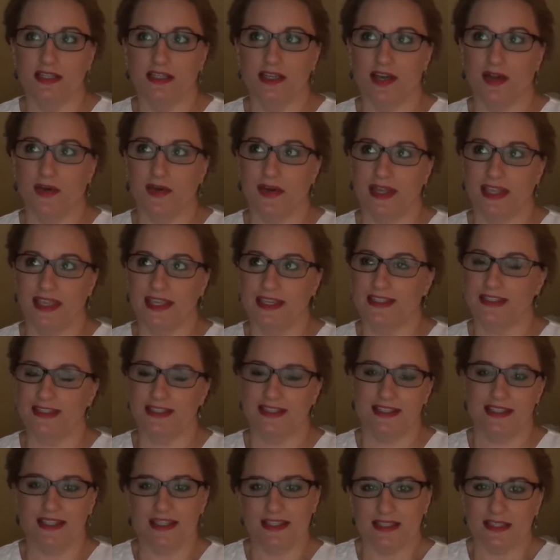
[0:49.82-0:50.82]
I guess
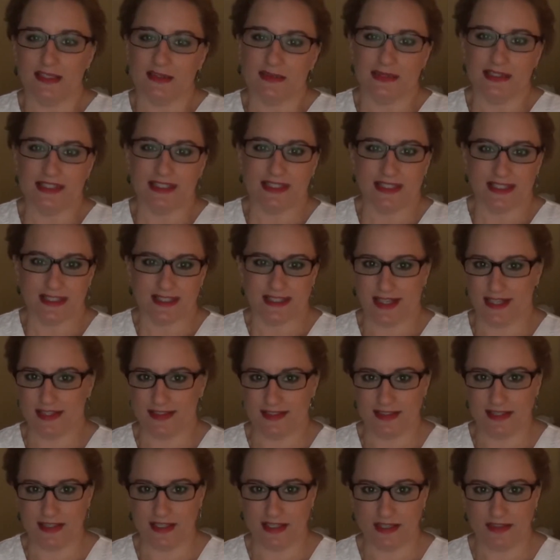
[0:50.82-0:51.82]
unless it was
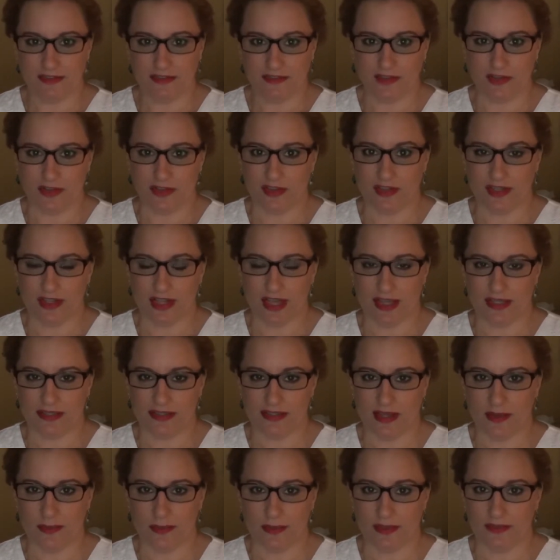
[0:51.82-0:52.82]
necessity for the
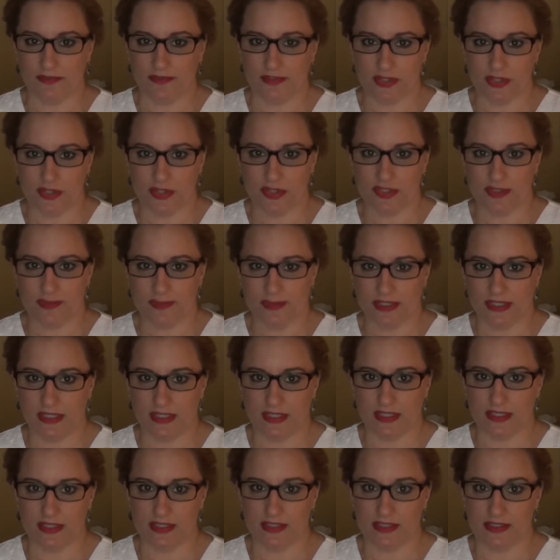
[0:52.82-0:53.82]
last couple of years
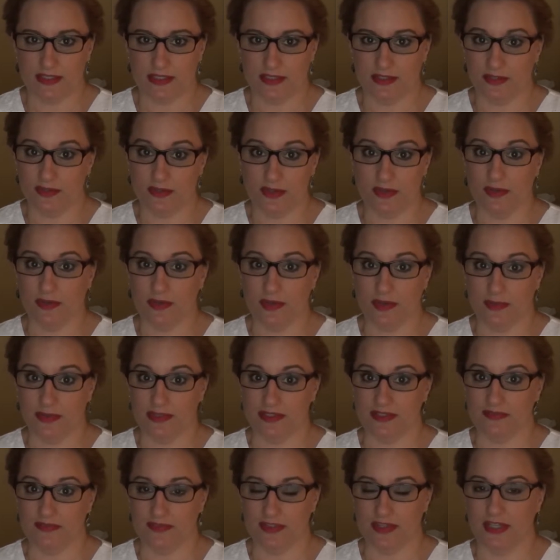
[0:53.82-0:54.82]
because, I
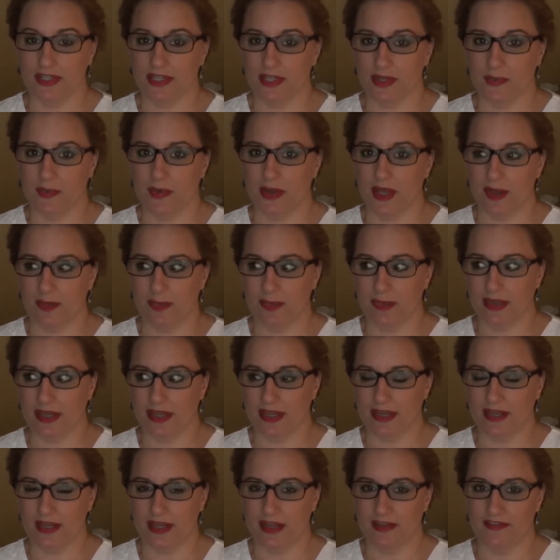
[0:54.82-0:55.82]
wasn't feeling well.
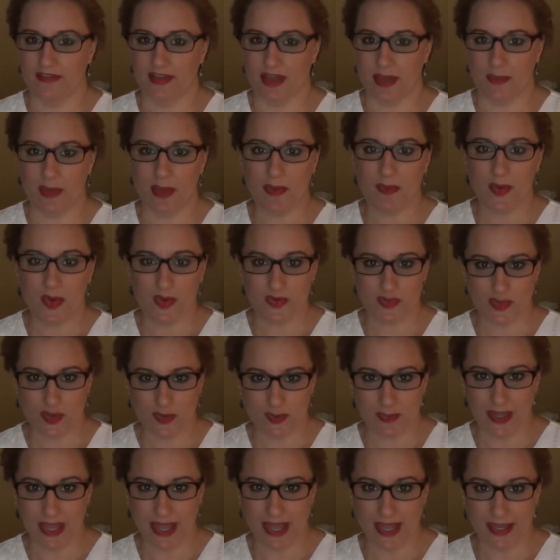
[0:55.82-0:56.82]
But I've got my
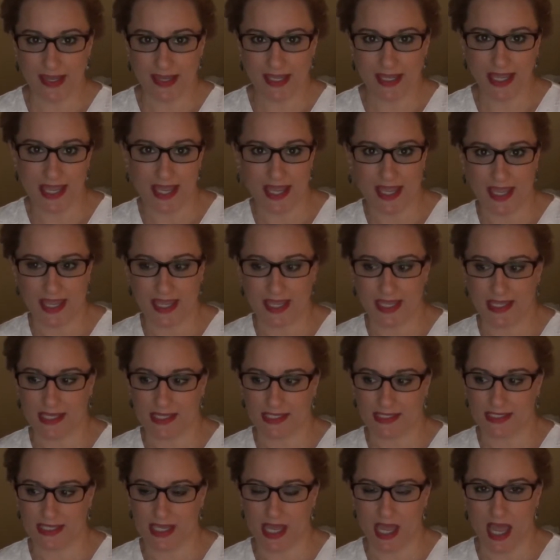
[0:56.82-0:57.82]
mojo back
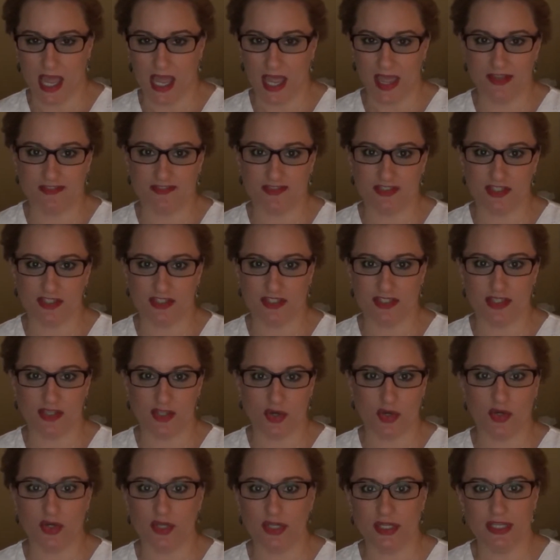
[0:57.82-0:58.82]
and I have just
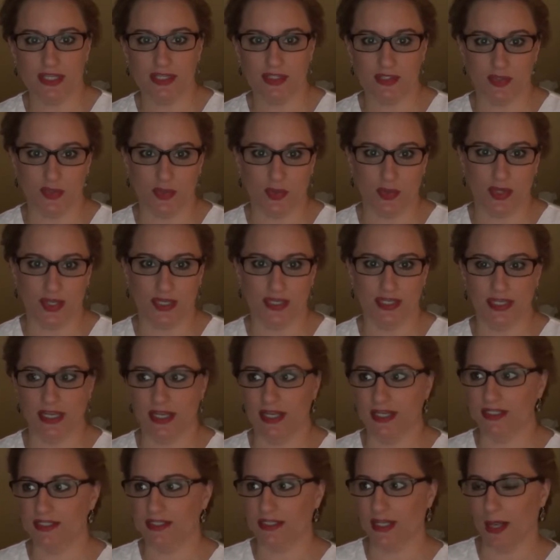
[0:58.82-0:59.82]
thoroughly enjoyed
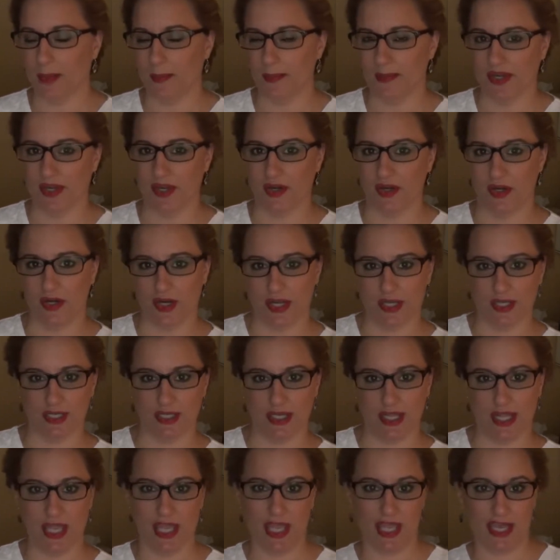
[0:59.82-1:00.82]
getting to come here
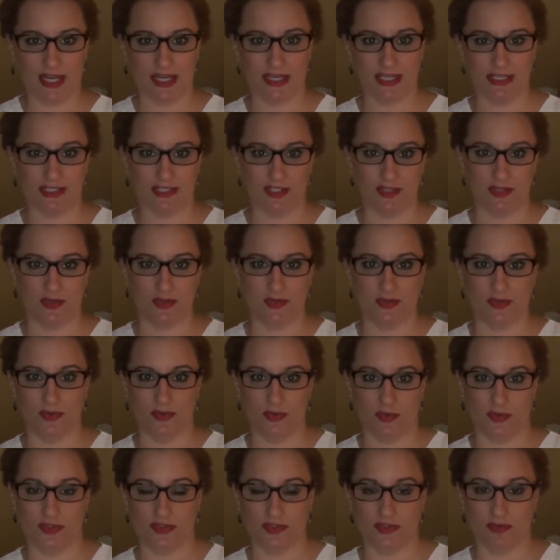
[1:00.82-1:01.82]
and heading to
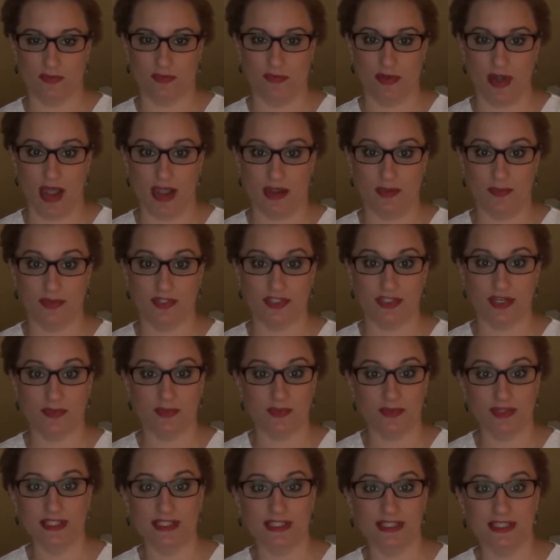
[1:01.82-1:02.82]
Nordstrom Rack, which I
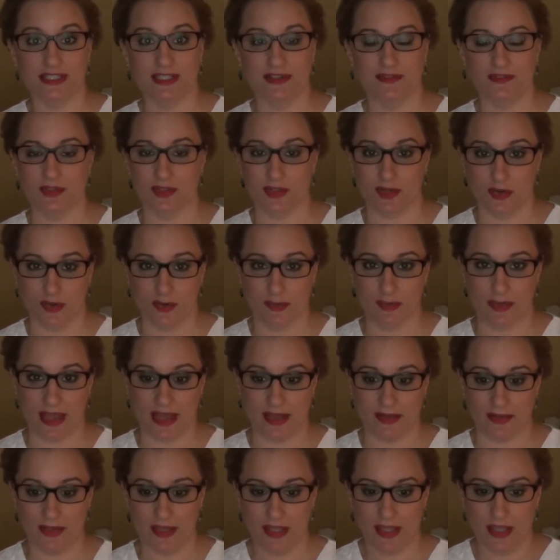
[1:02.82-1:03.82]
really didn't even know
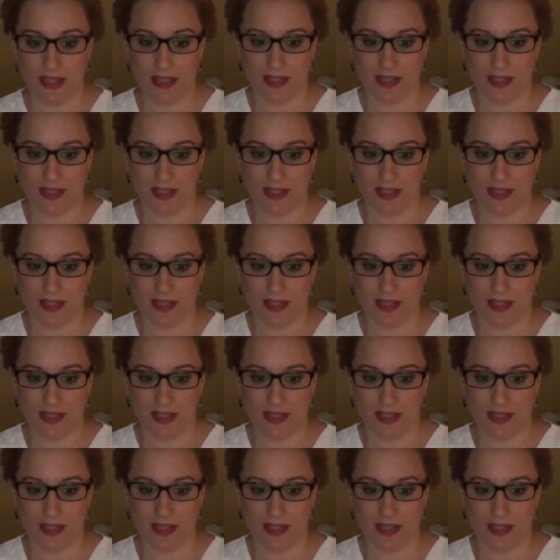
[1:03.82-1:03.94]
about.